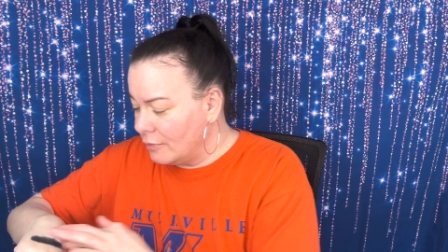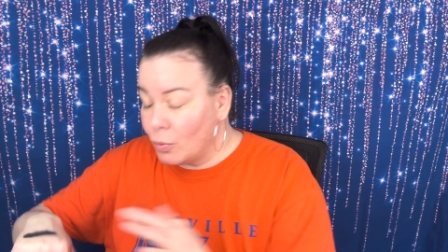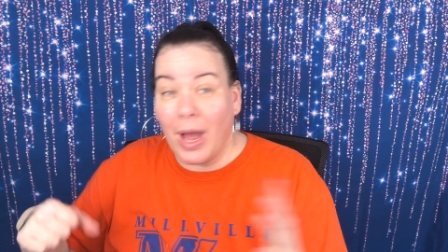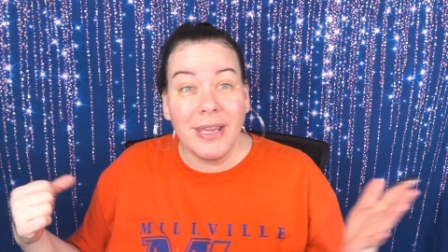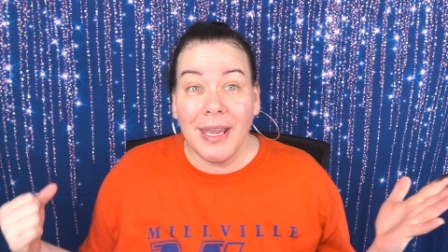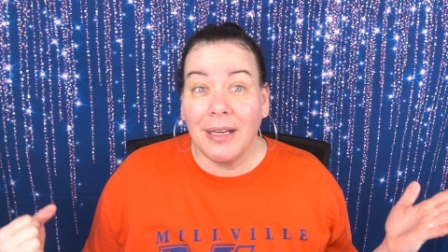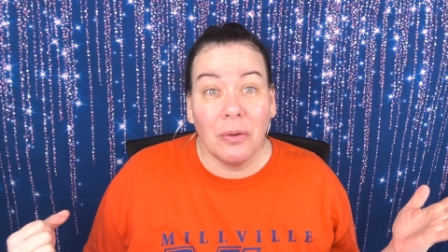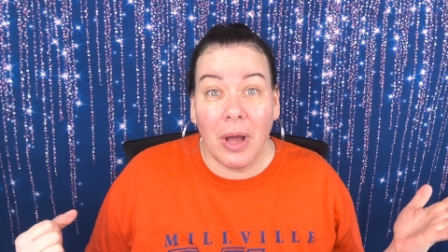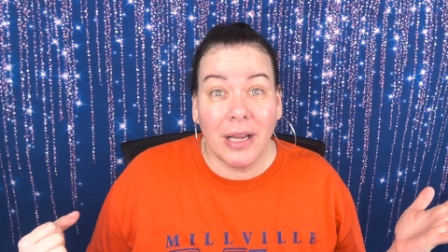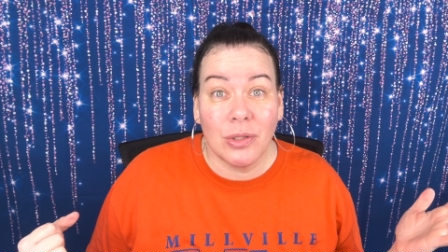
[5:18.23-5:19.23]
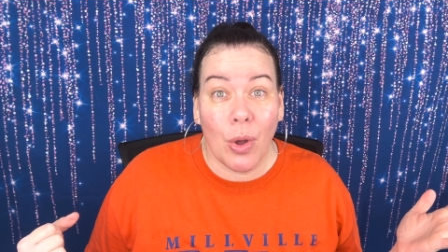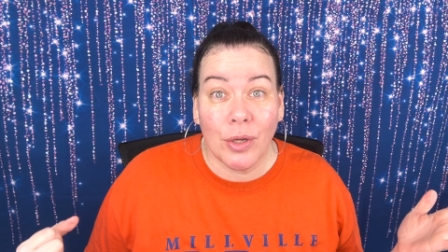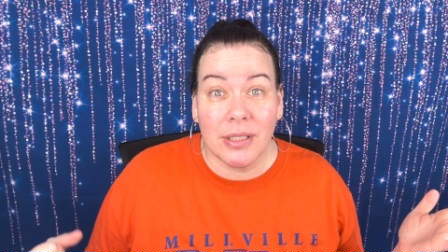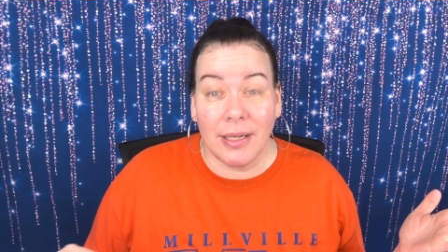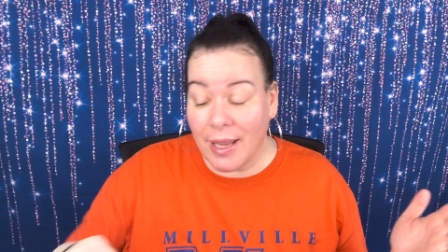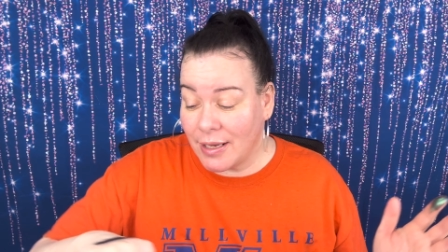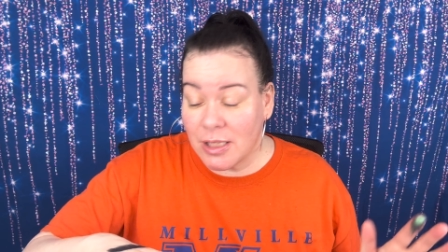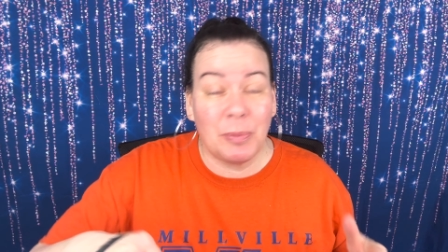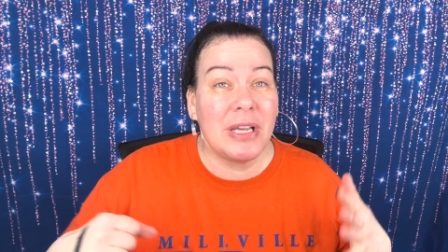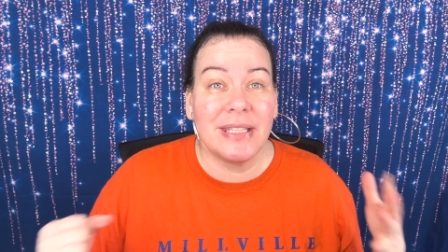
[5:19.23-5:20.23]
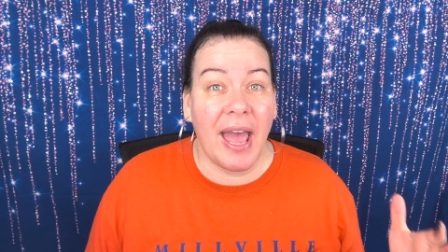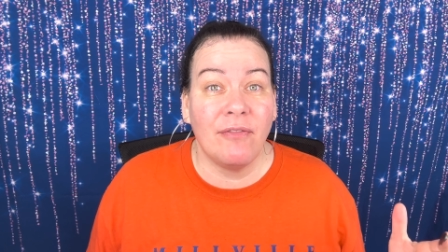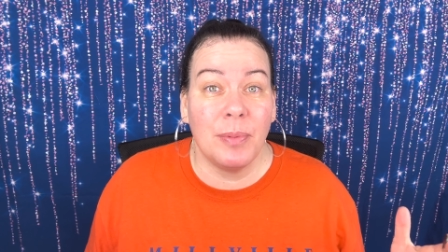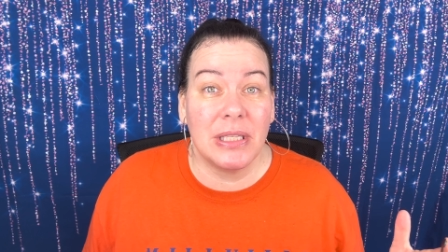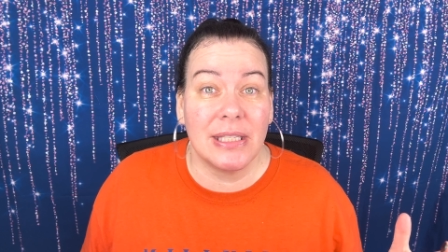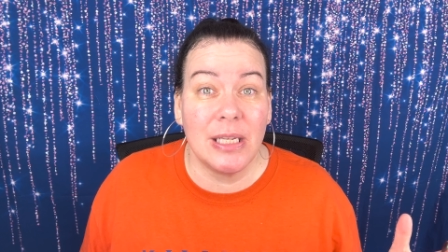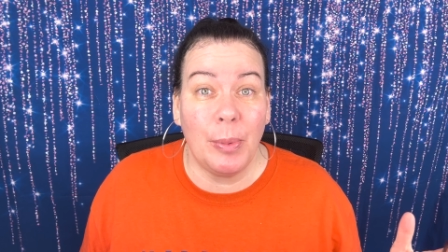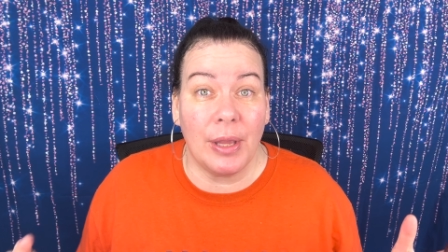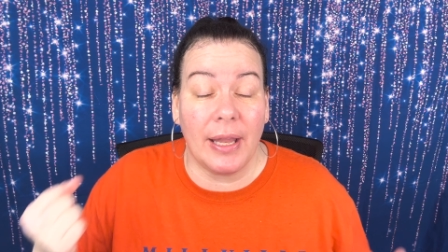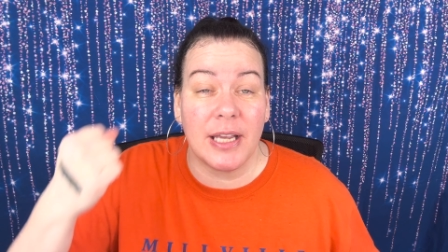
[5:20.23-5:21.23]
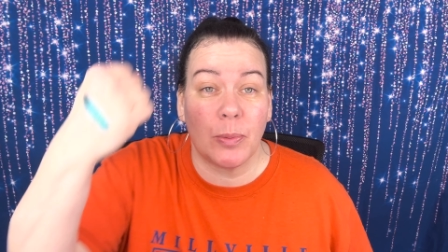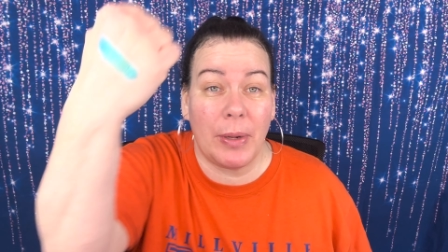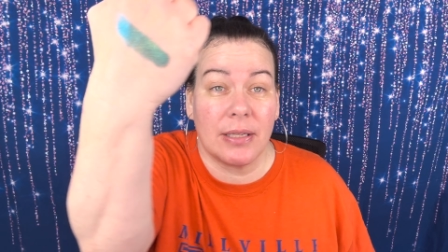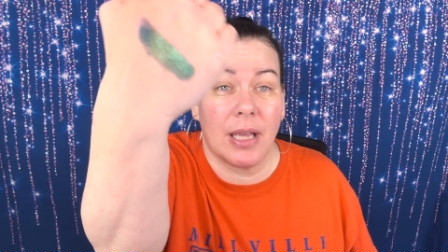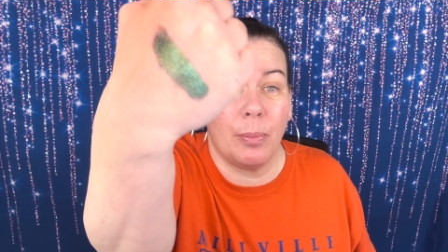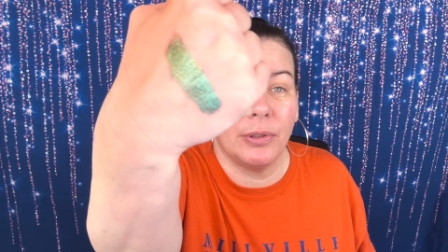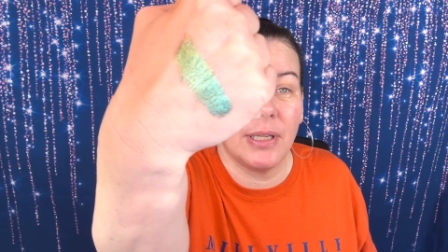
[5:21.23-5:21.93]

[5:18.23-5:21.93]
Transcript: why can't I talk today? It's because I haven't been sleeping the last past couple